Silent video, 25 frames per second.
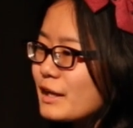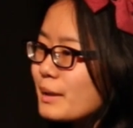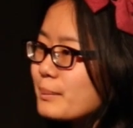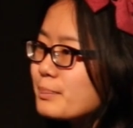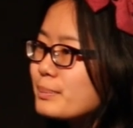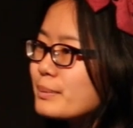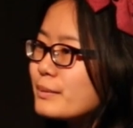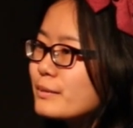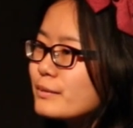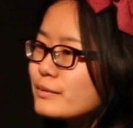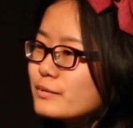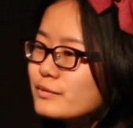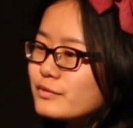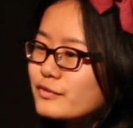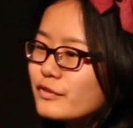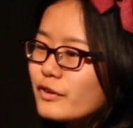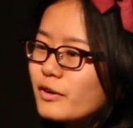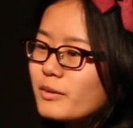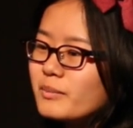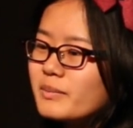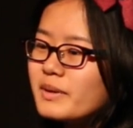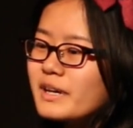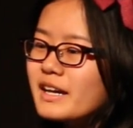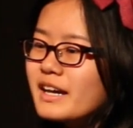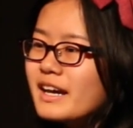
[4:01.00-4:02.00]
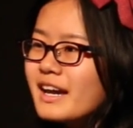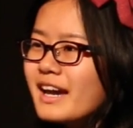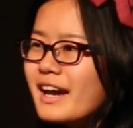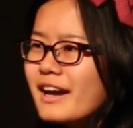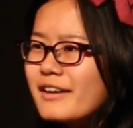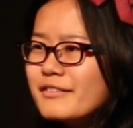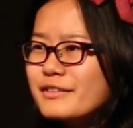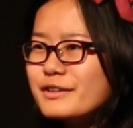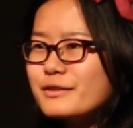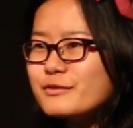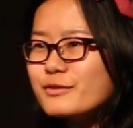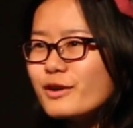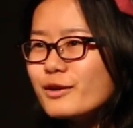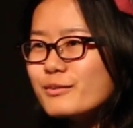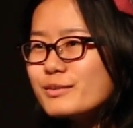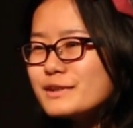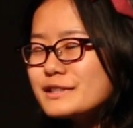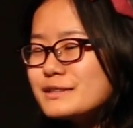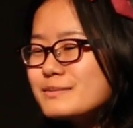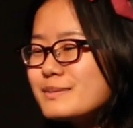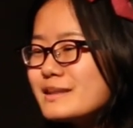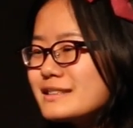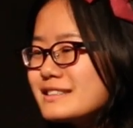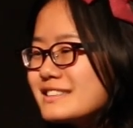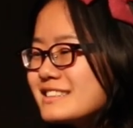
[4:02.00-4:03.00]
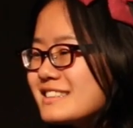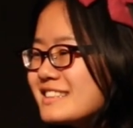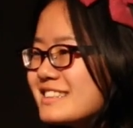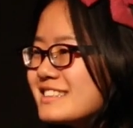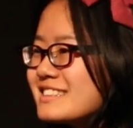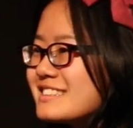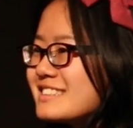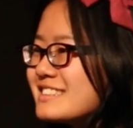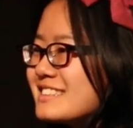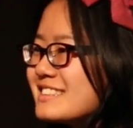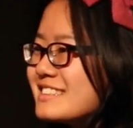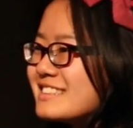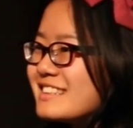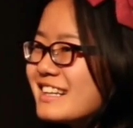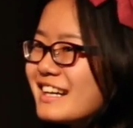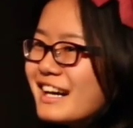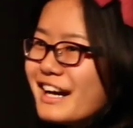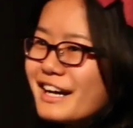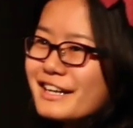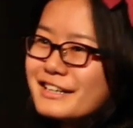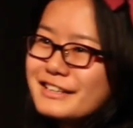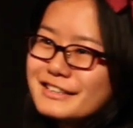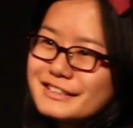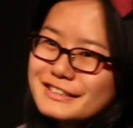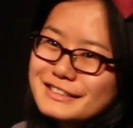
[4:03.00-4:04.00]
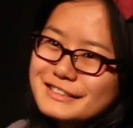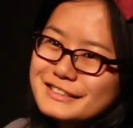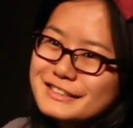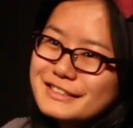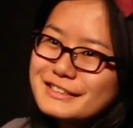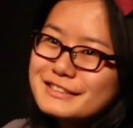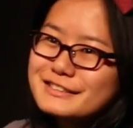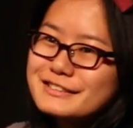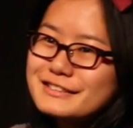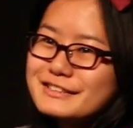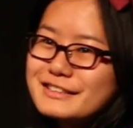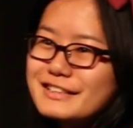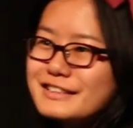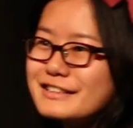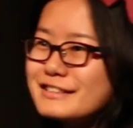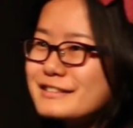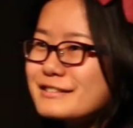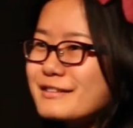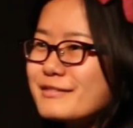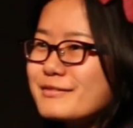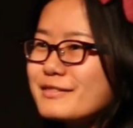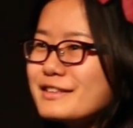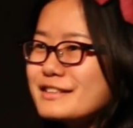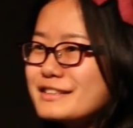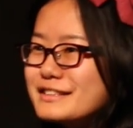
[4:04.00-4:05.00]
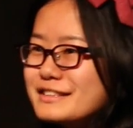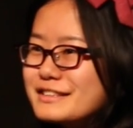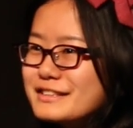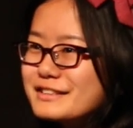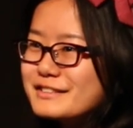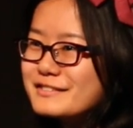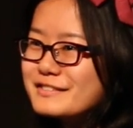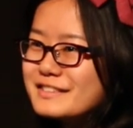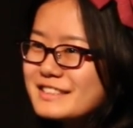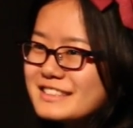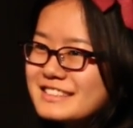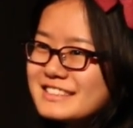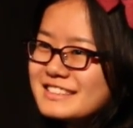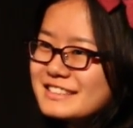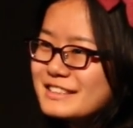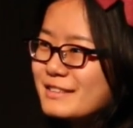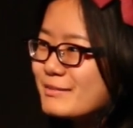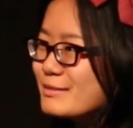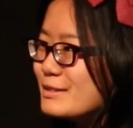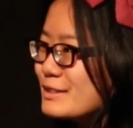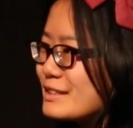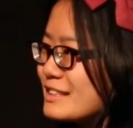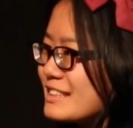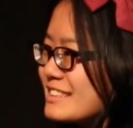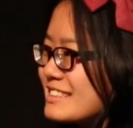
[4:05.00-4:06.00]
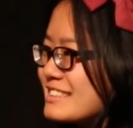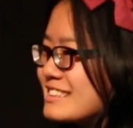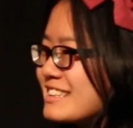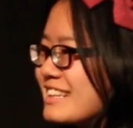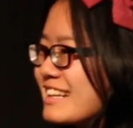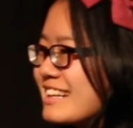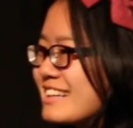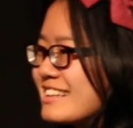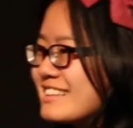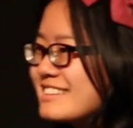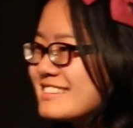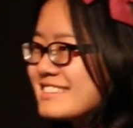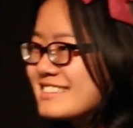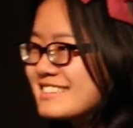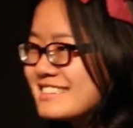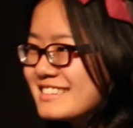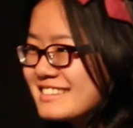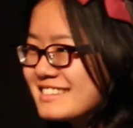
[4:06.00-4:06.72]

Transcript: that I pulled from Harry Roberts' presentation. I heard he's here today, so I'm really nervous because I'm using his slide.